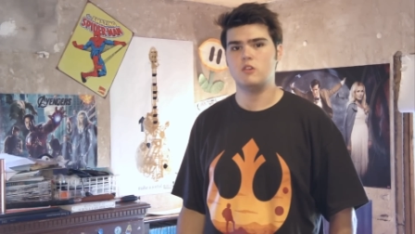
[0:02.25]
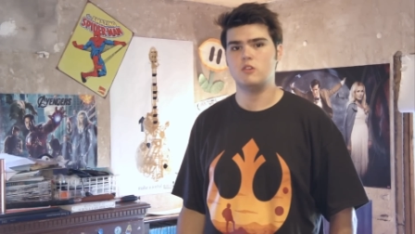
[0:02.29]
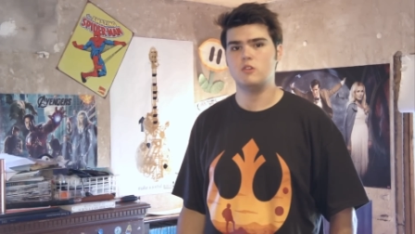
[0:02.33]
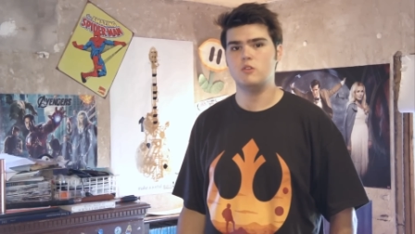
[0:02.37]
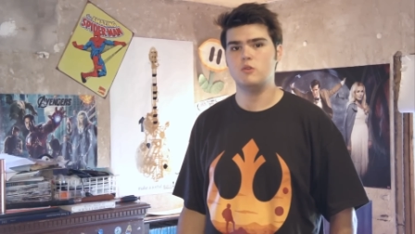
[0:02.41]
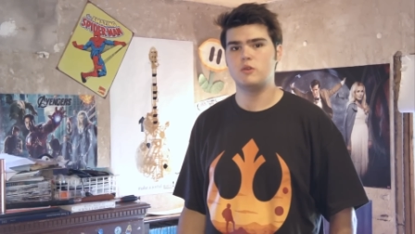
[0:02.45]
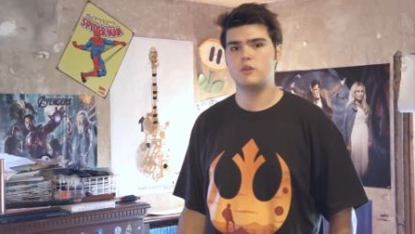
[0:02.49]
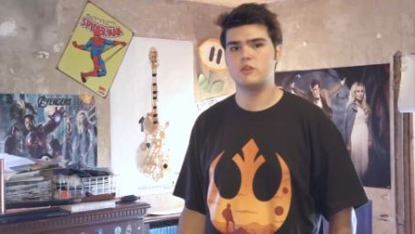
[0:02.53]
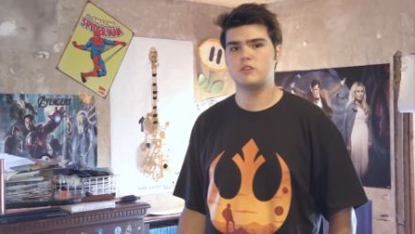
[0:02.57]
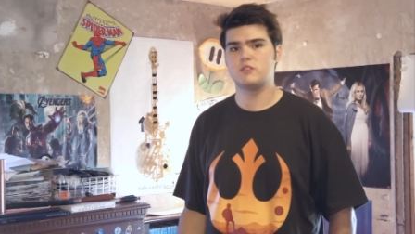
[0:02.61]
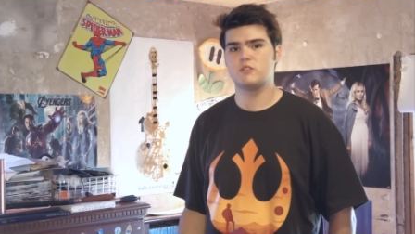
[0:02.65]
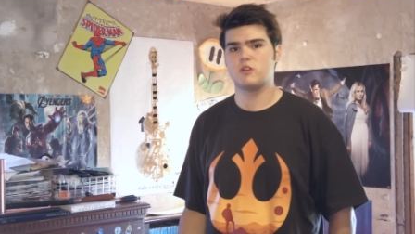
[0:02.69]

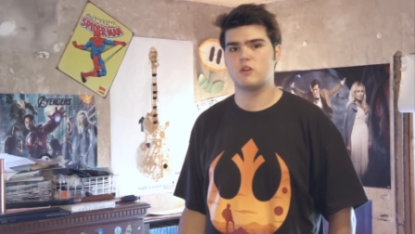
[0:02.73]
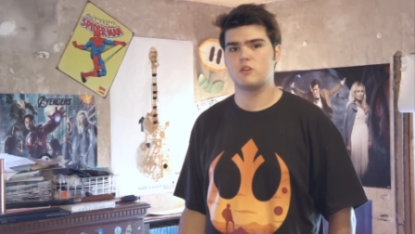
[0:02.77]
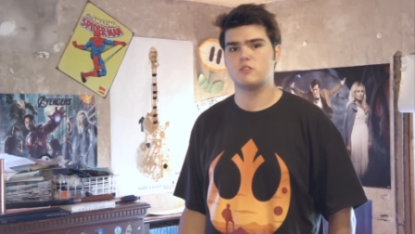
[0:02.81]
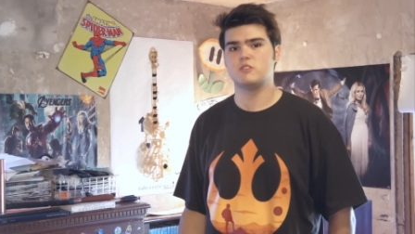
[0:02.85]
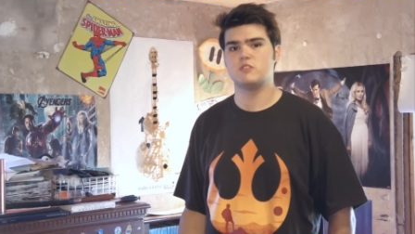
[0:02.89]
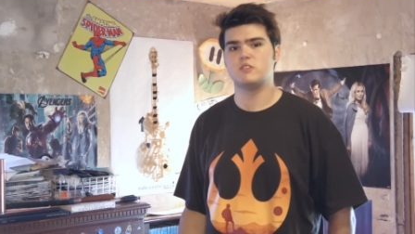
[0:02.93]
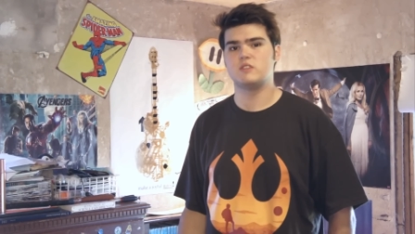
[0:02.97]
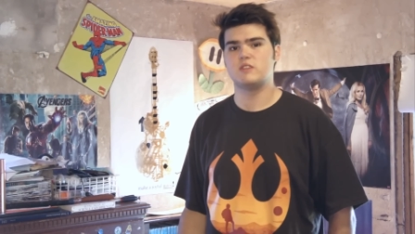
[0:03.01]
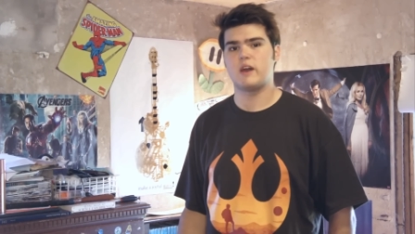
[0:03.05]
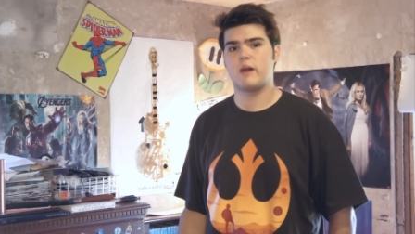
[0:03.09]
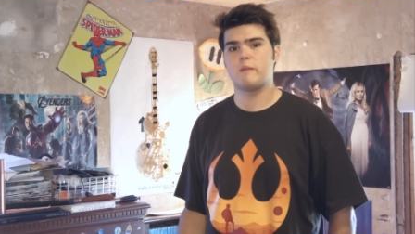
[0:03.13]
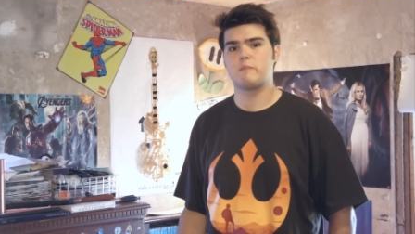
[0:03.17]

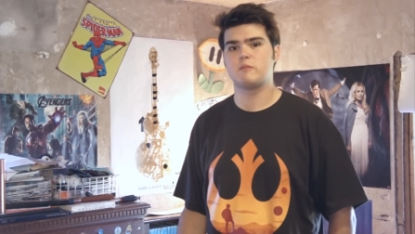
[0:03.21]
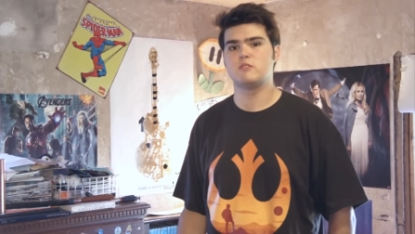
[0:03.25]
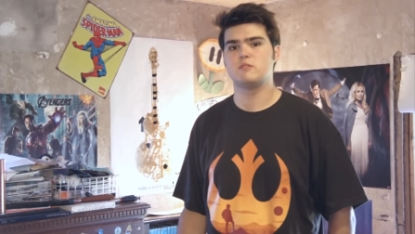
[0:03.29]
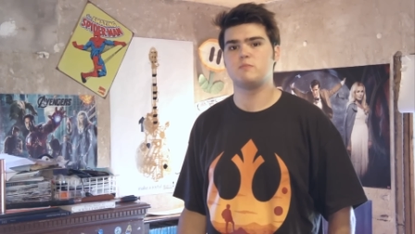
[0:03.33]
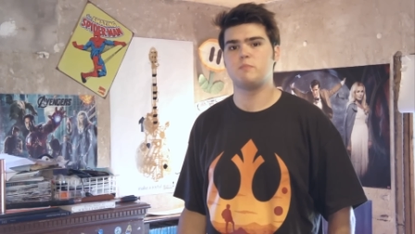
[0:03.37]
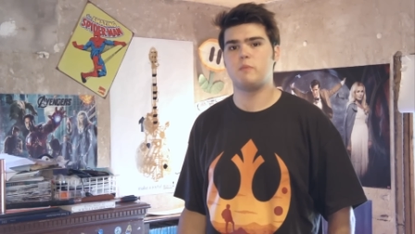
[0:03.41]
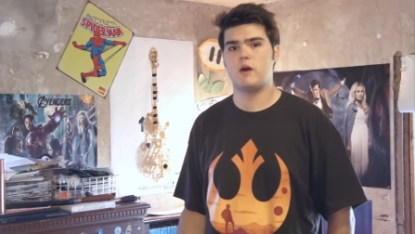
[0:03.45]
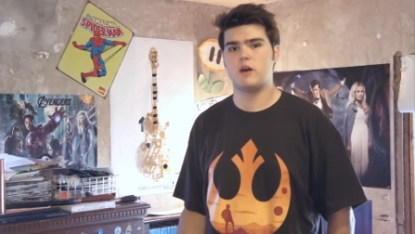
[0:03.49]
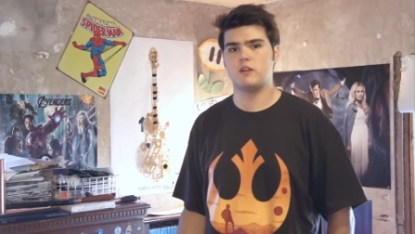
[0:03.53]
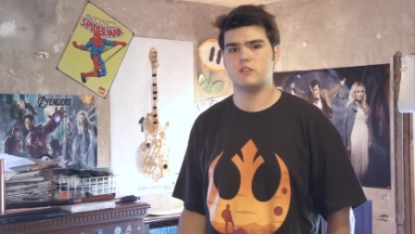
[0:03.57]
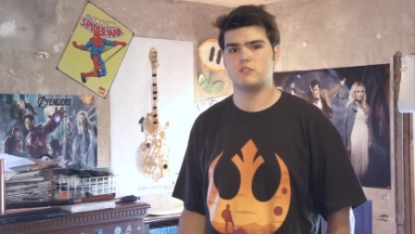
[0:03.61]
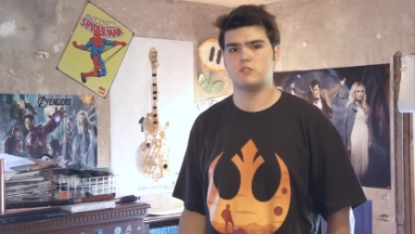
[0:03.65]
LucasArts stopped
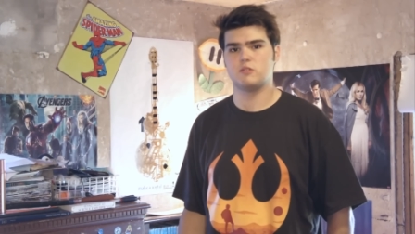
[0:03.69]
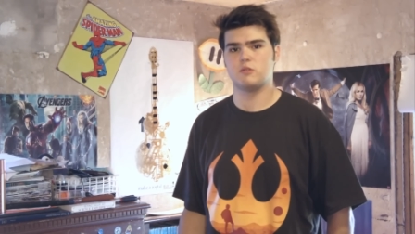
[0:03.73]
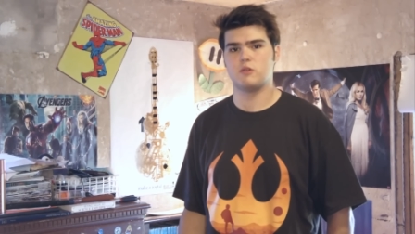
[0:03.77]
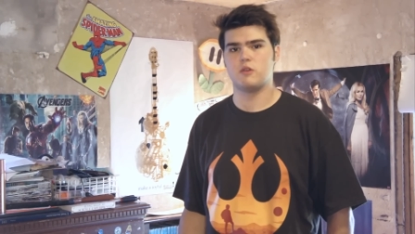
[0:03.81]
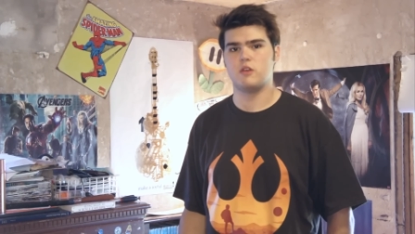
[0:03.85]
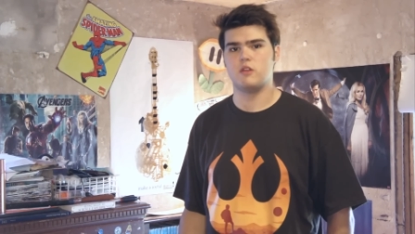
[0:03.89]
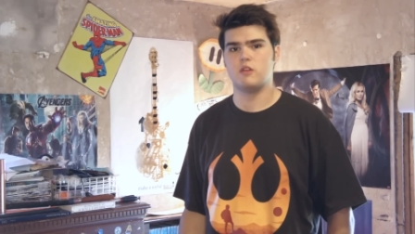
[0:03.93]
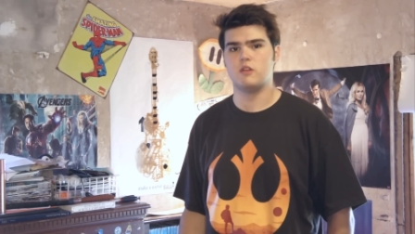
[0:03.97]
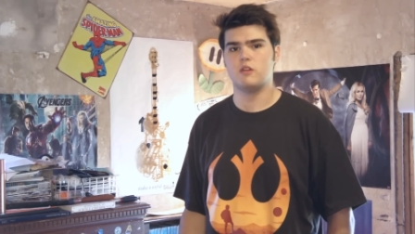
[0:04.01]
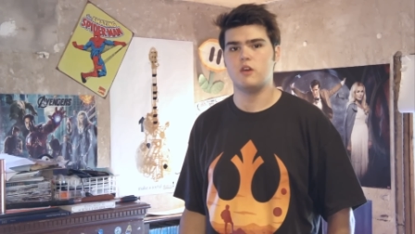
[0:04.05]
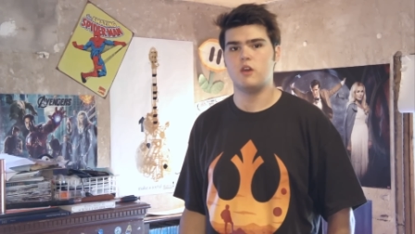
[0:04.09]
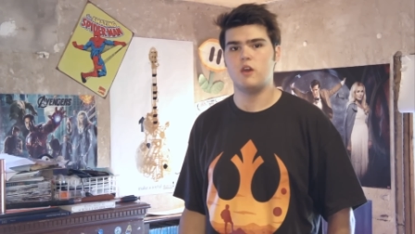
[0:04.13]

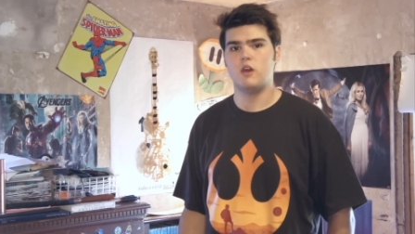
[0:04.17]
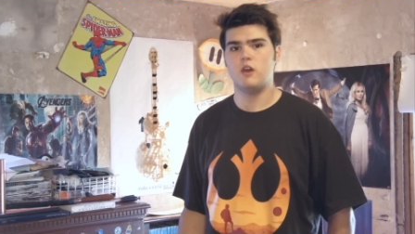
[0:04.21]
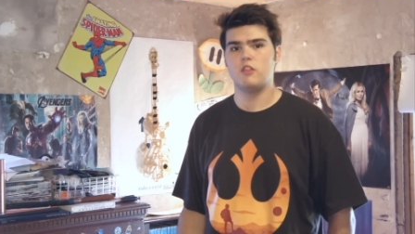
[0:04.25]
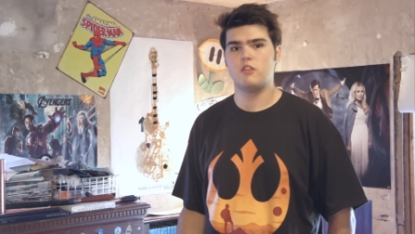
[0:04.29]
sponsoring